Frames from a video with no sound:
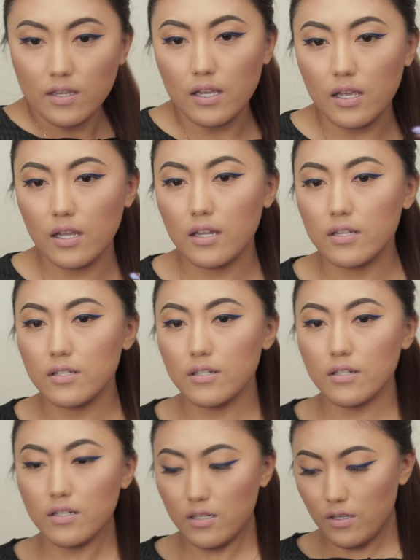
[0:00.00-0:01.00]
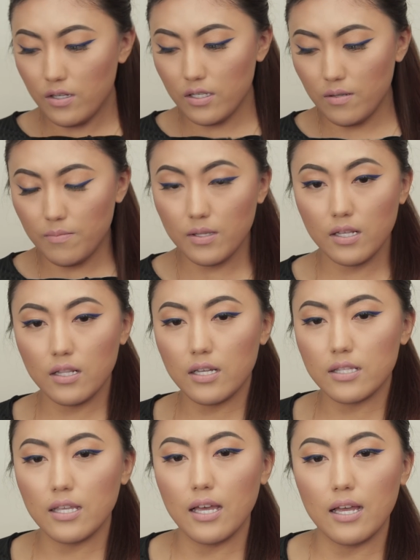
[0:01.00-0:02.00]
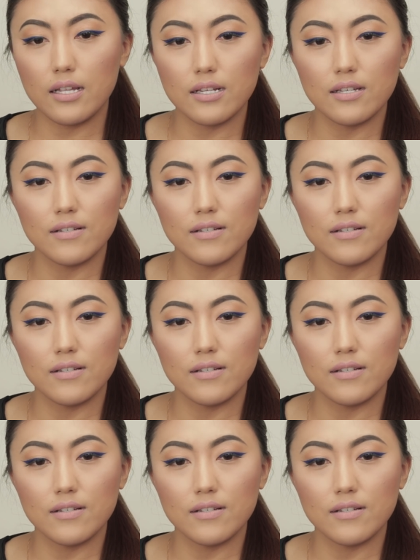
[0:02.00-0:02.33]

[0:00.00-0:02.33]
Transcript: and you're gonna look something like that.